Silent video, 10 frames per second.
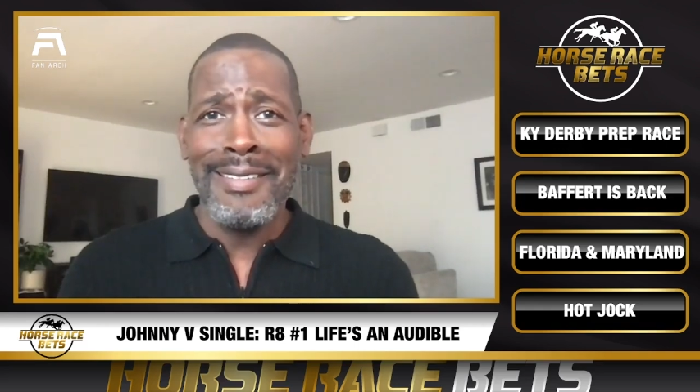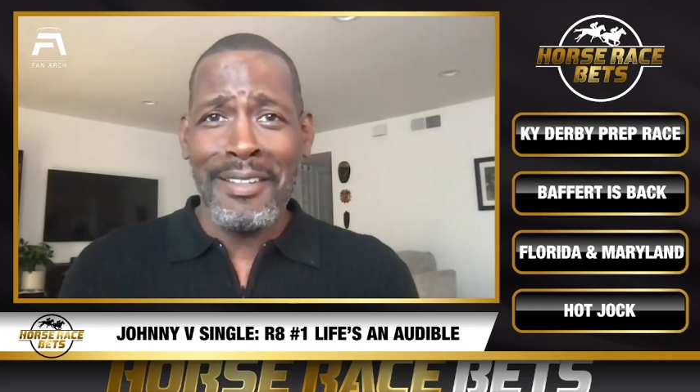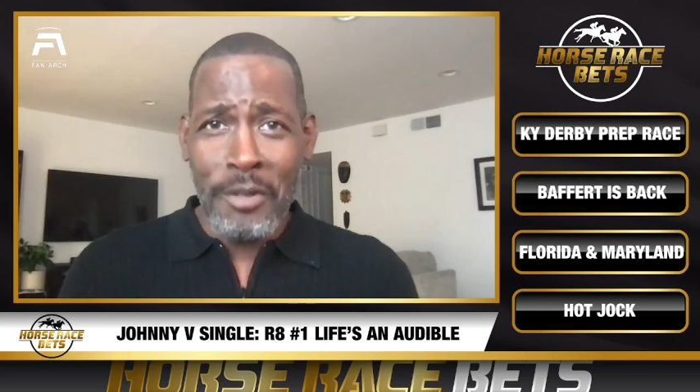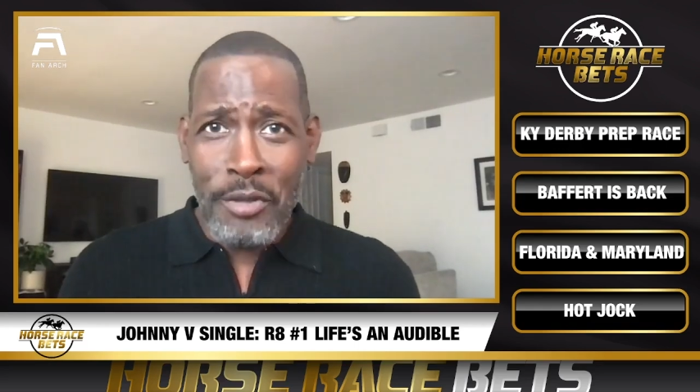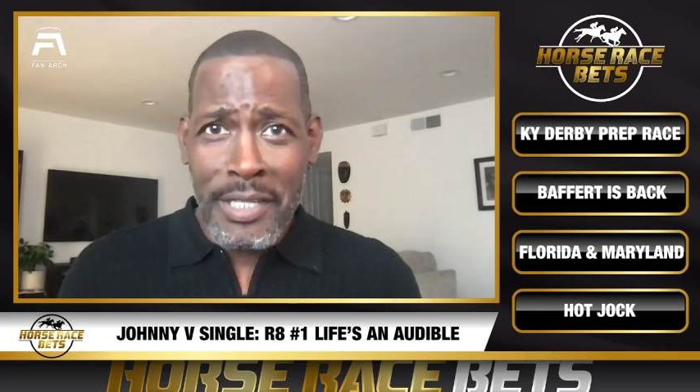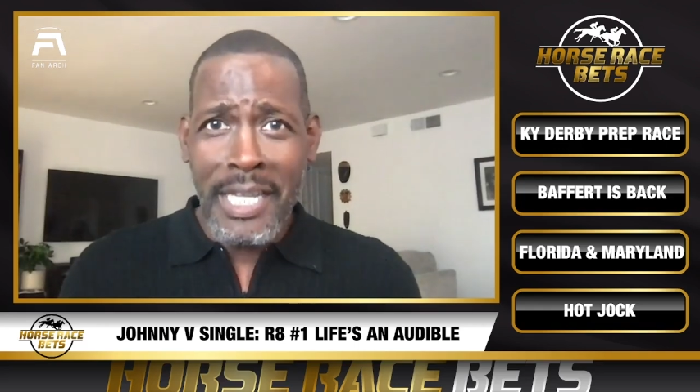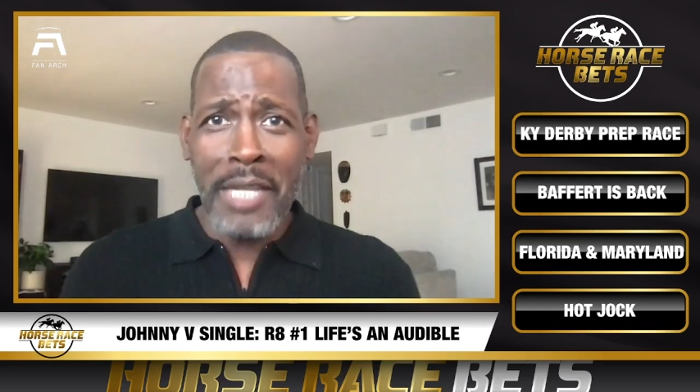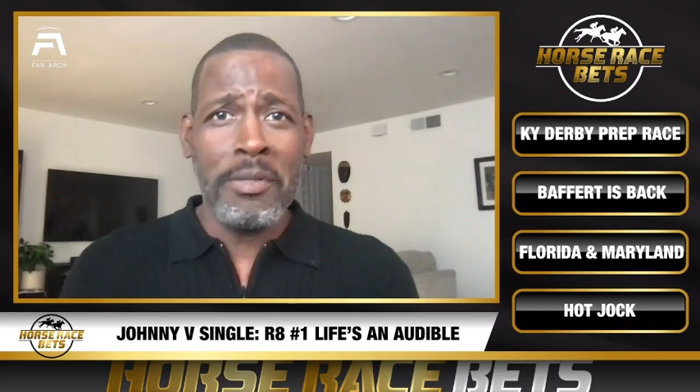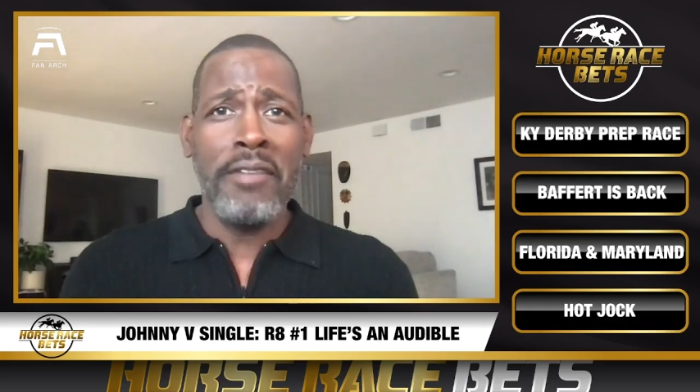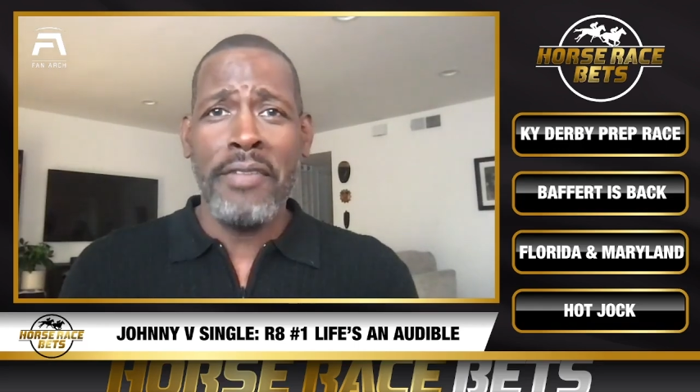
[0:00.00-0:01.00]
I learned the
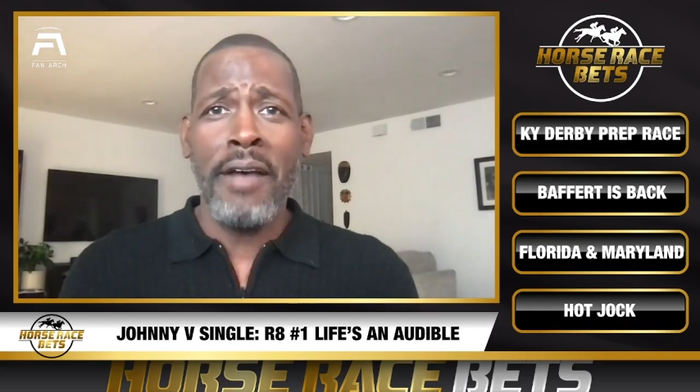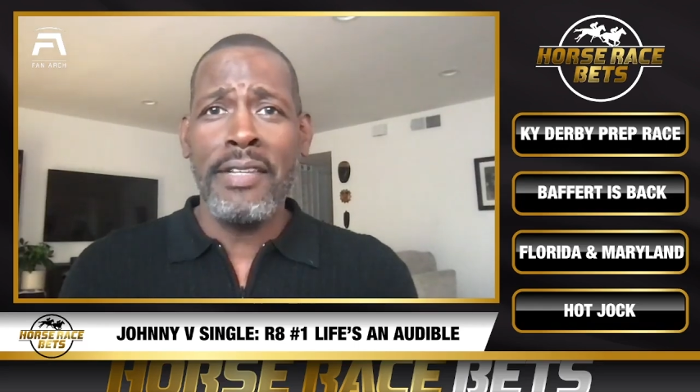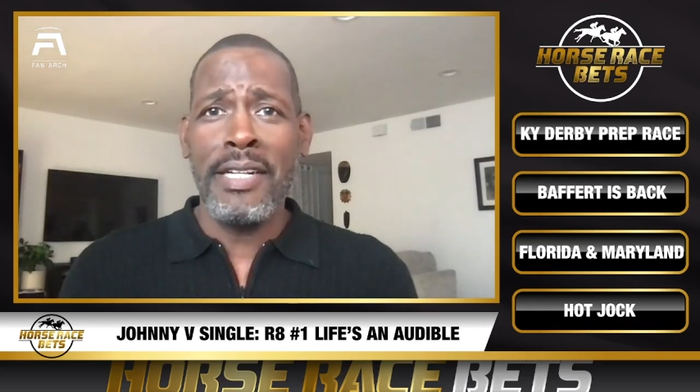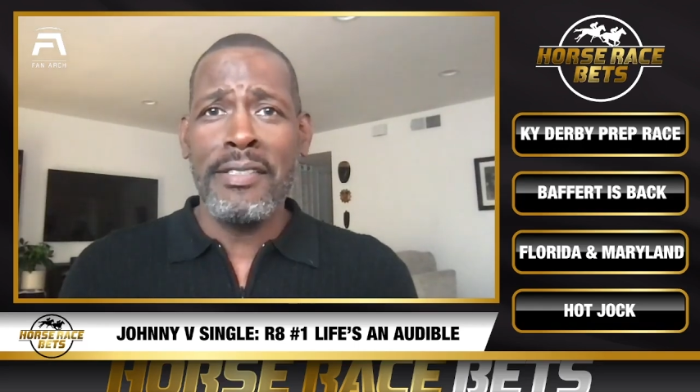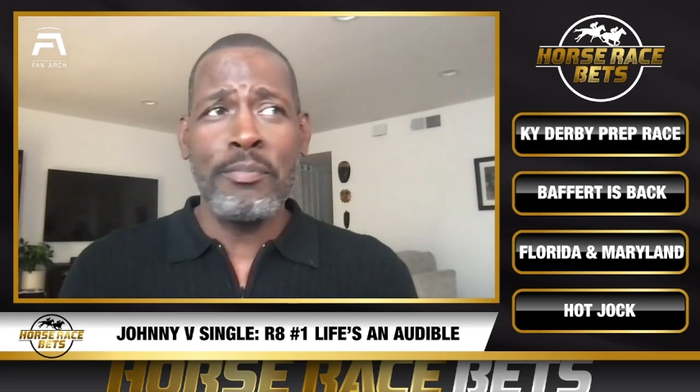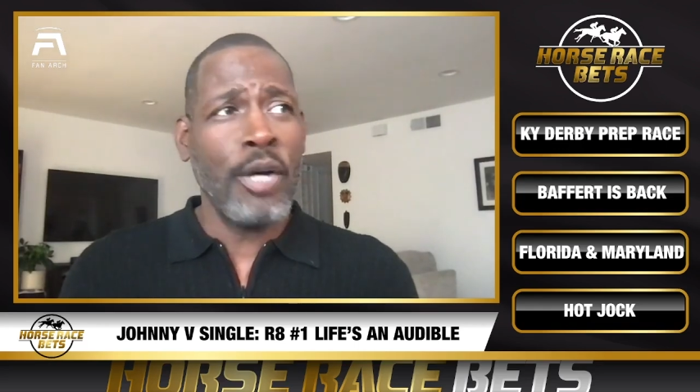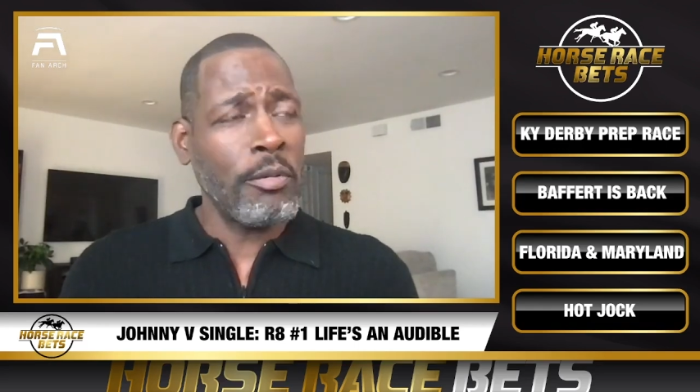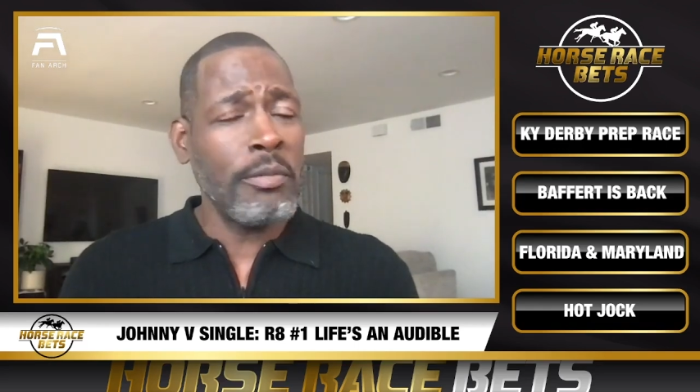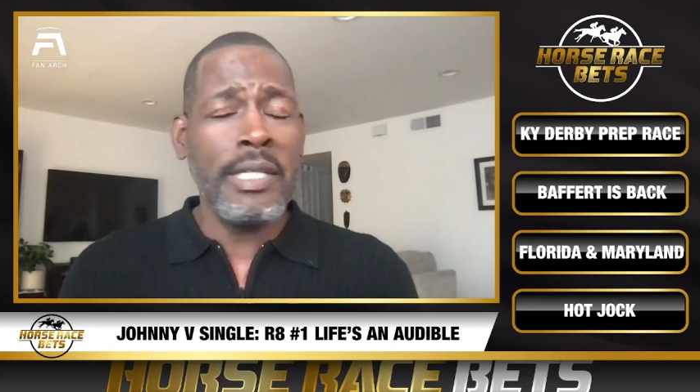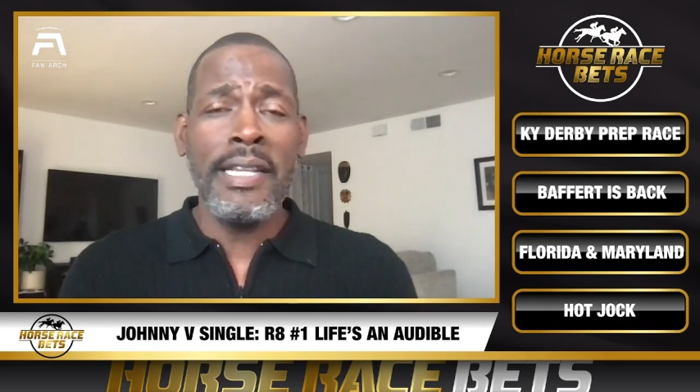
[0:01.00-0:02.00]
game, and I found that it's
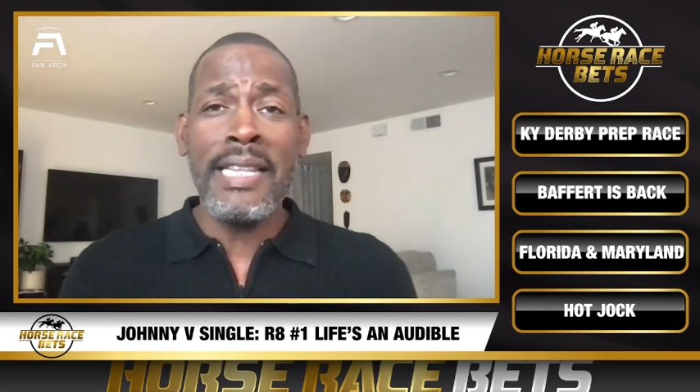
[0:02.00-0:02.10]
probably